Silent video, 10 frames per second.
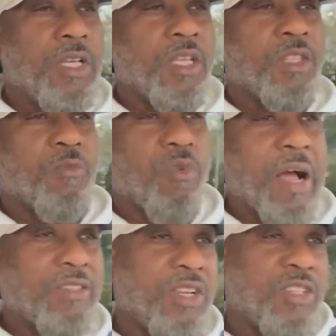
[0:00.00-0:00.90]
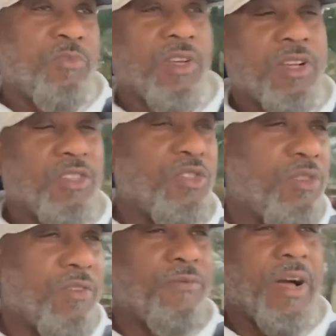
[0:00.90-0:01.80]
in the process, because you
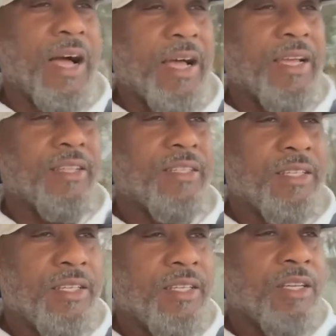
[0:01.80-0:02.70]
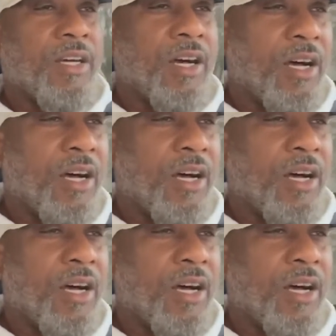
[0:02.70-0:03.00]
can find